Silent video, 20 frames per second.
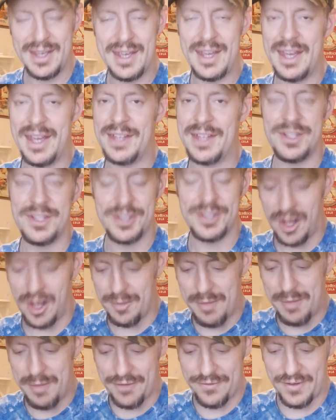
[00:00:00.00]
It's just all
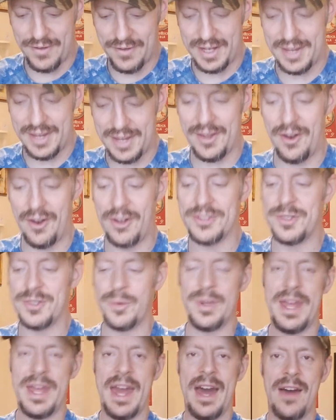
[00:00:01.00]
about fun. And then also
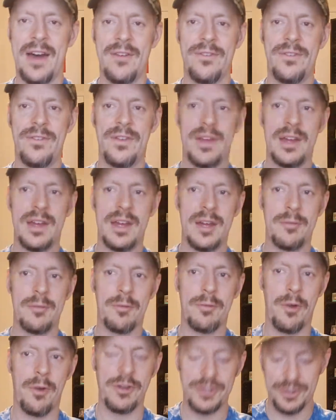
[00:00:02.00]
we have
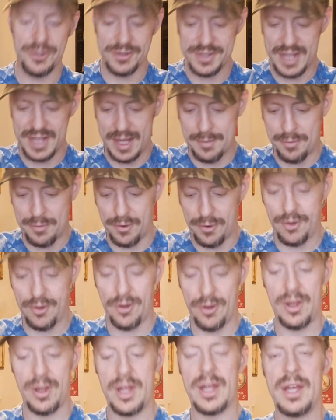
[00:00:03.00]
promotional
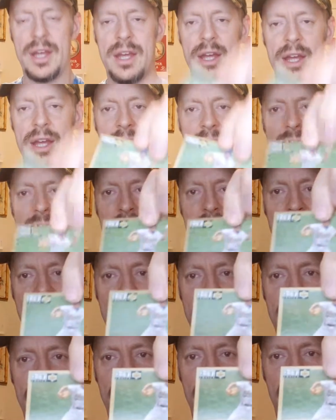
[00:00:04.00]
sample
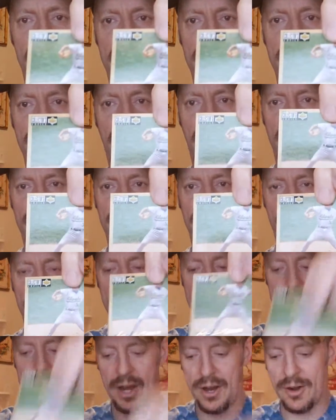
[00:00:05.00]
and hard to
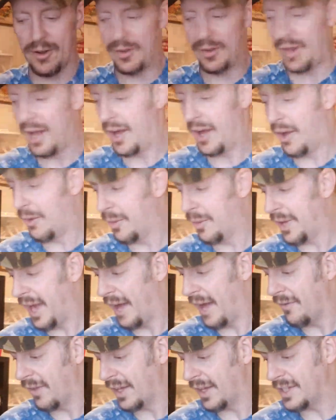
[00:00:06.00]
find parallel. We
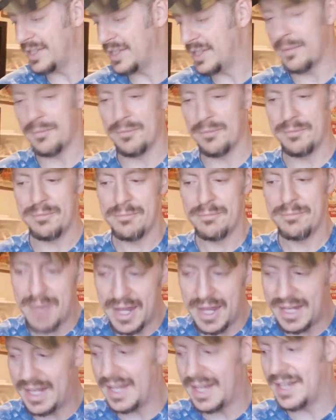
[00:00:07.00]
have some
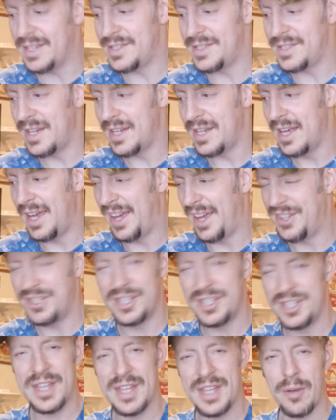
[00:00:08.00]
minis. It's
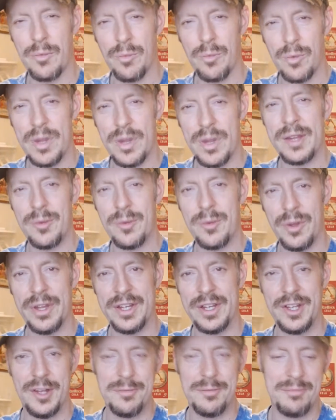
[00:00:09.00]
just a really, really
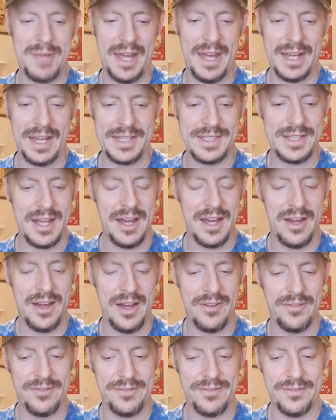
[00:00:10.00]
good mix
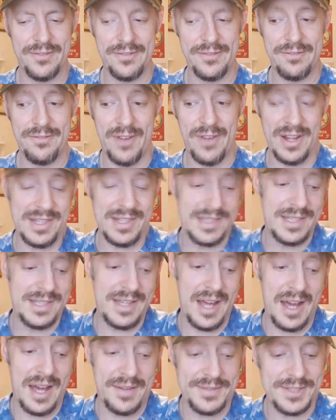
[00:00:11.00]
of fun
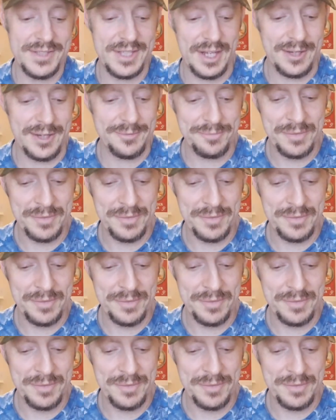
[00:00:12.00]
stuff. So